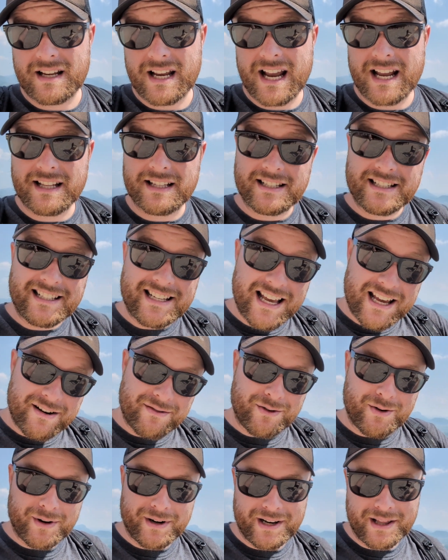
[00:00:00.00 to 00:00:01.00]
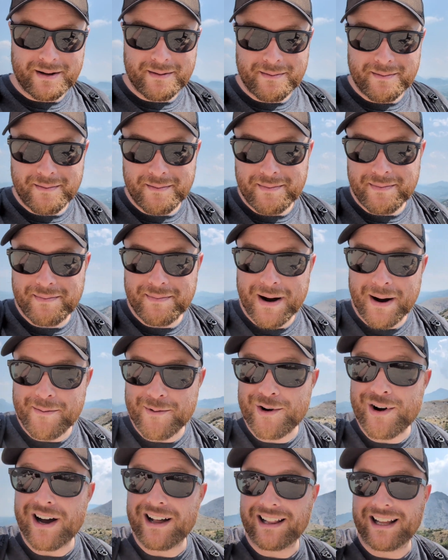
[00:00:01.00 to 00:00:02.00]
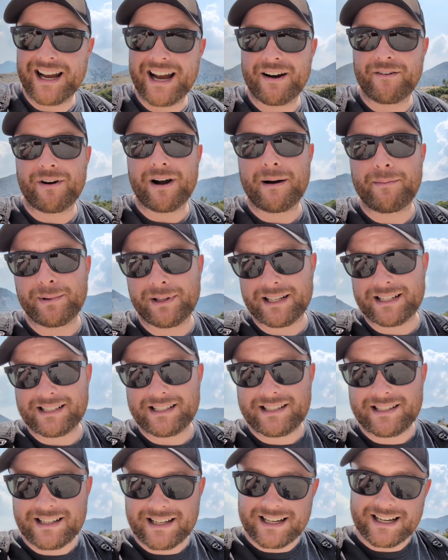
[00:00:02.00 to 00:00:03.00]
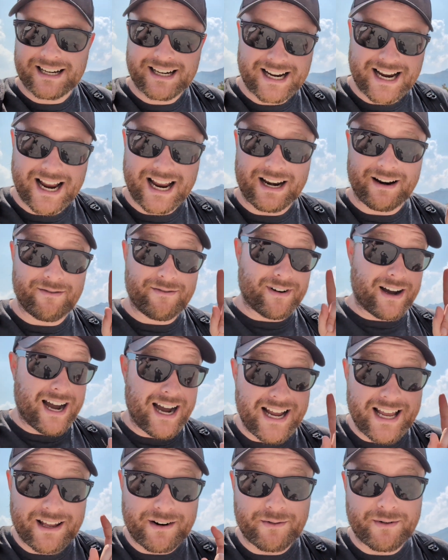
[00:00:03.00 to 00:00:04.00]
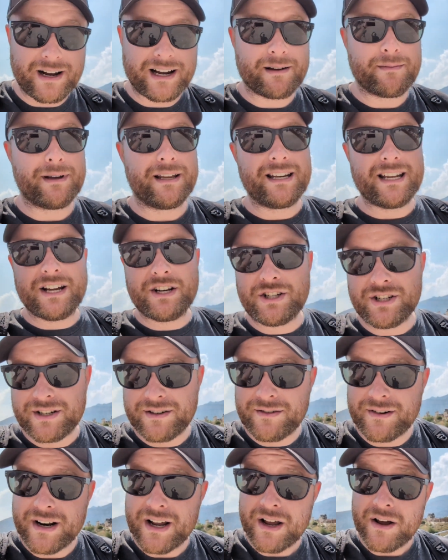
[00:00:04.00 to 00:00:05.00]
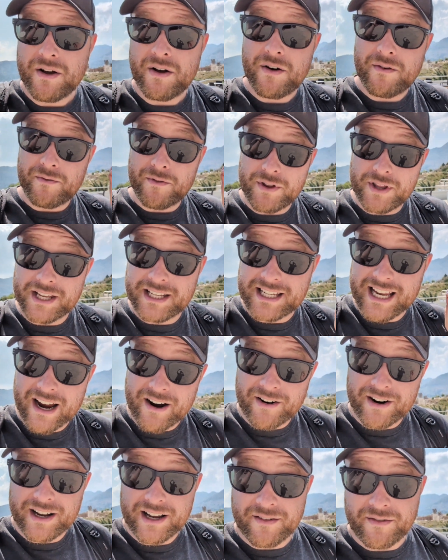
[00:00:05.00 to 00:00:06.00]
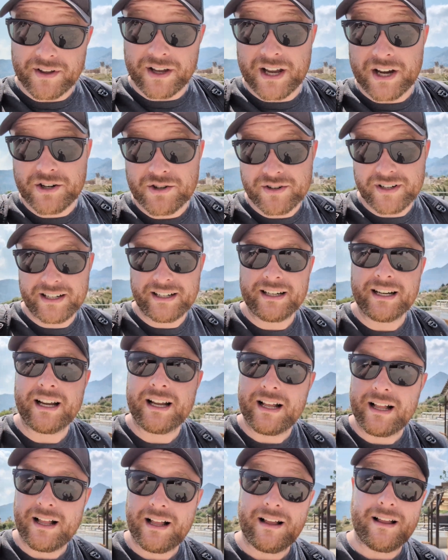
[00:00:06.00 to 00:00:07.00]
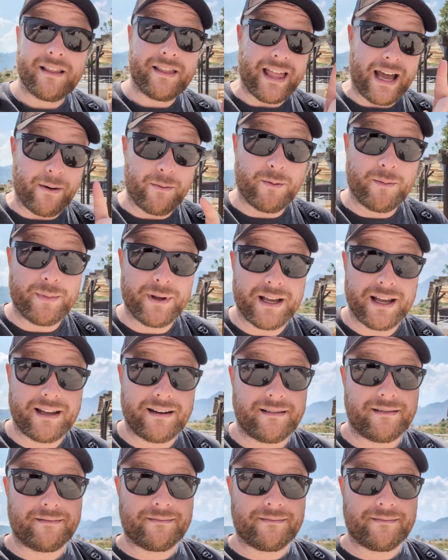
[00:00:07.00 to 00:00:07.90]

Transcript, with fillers: instead of going to the Pamukkale Hierapolis. And if I had a recommendation for this area of the country, that would be it.